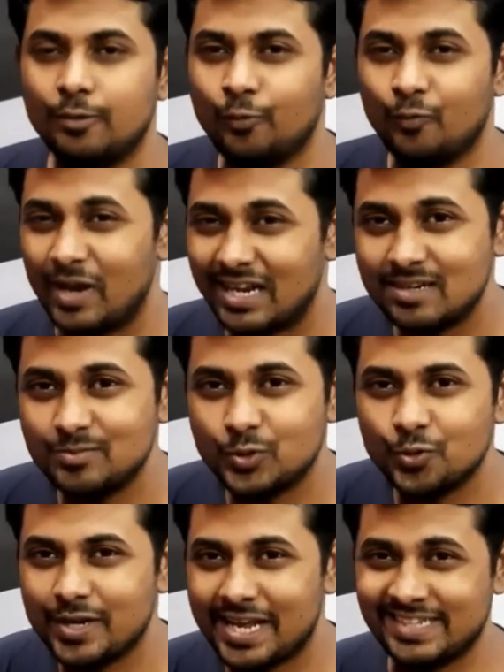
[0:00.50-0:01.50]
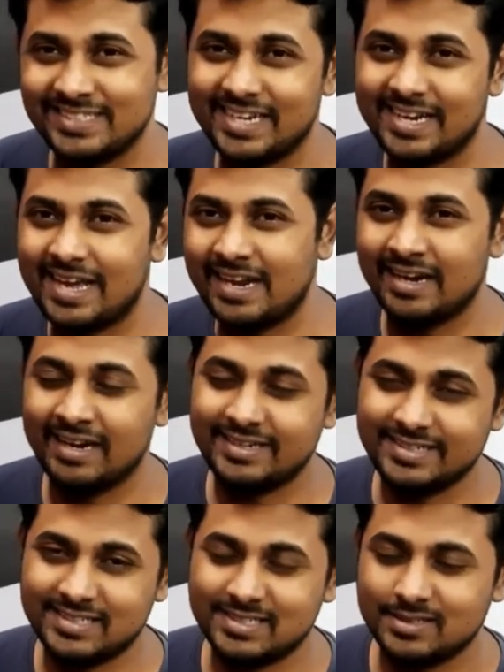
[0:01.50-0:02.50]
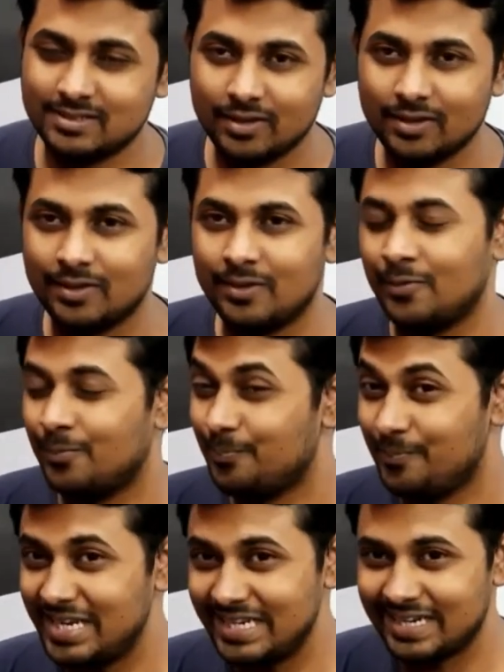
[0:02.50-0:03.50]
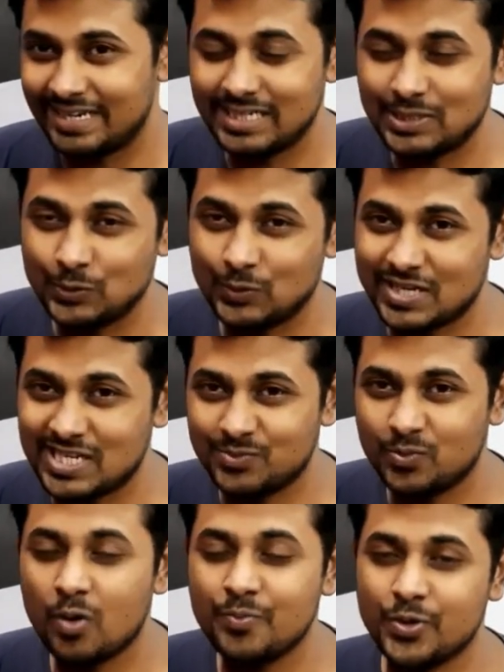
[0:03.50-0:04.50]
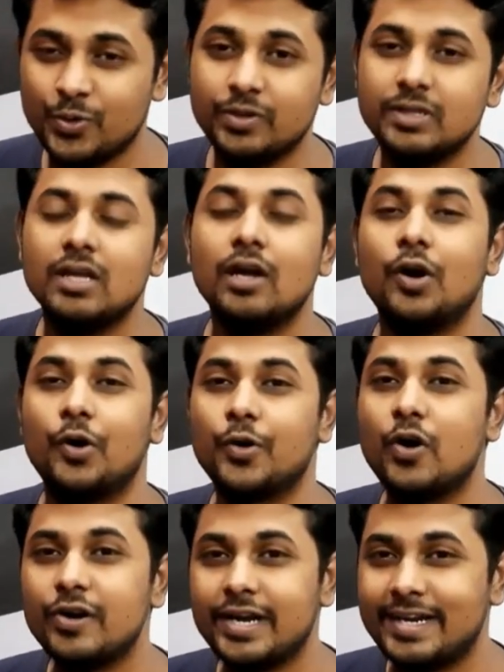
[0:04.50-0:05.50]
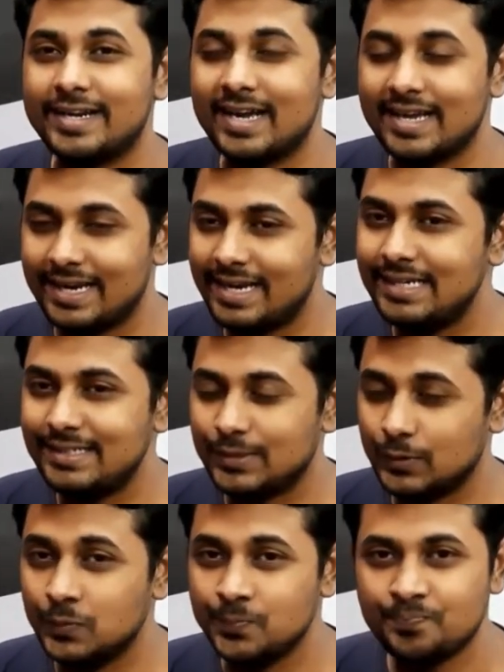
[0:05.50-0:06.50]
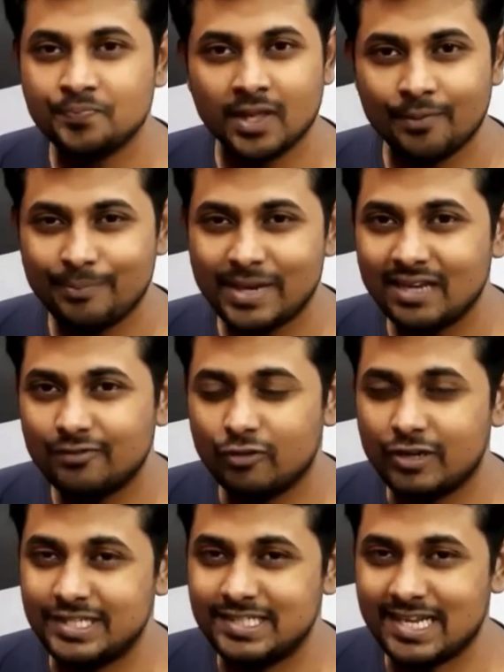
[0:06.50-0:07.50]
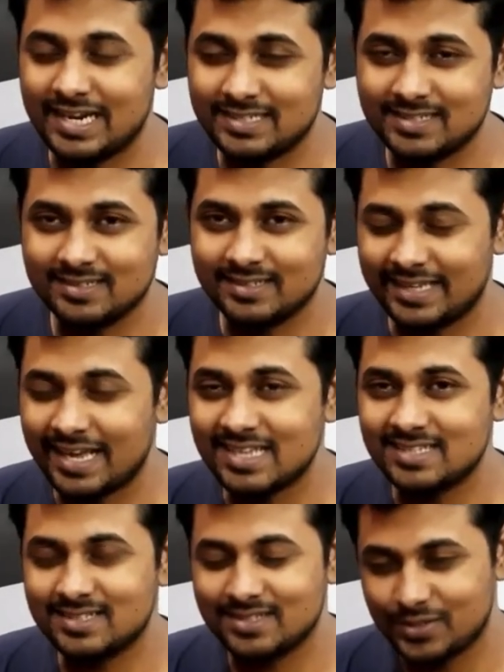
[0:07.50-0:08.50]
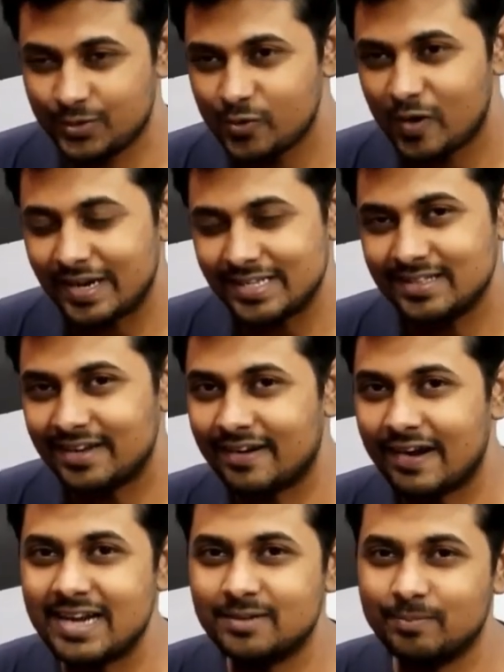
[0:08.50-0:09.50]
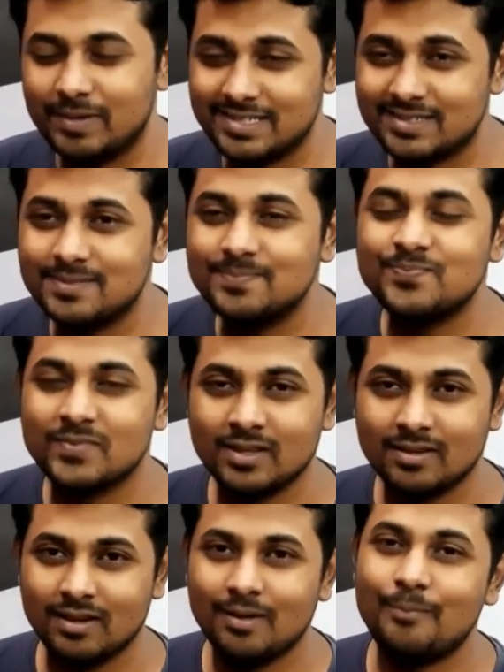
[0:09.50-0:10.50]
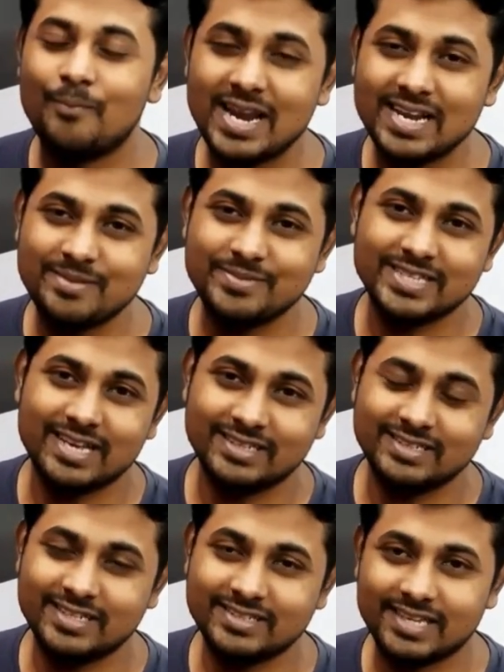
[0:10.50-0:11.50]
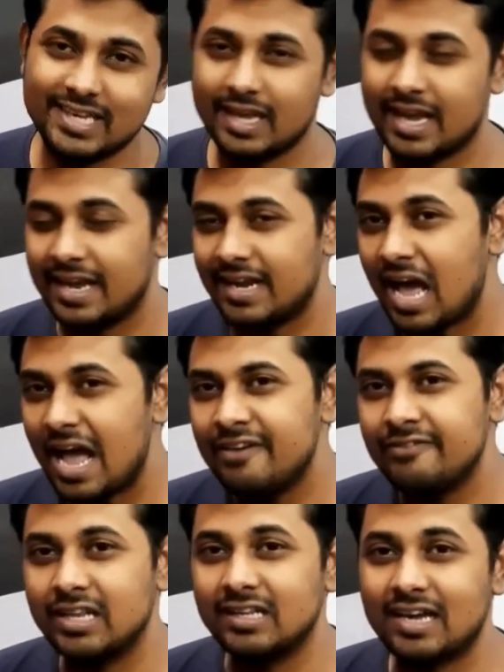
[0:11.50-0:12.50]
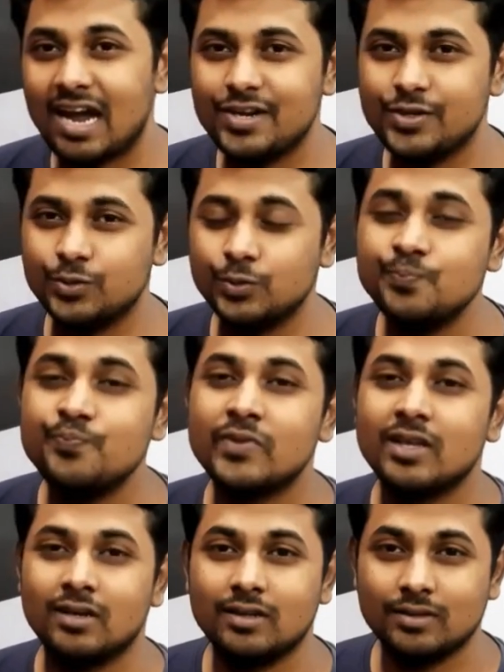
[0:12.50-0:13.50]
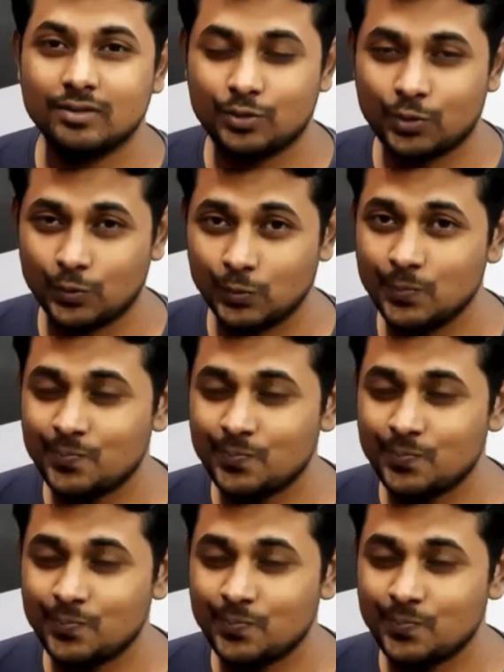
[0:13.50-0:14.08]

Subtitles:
Welcome to NextGen Analytics. Be ready to transform your raw data into meaningful insights. Yes, you are in the right place. My name is Aditya Singh and I will guide you through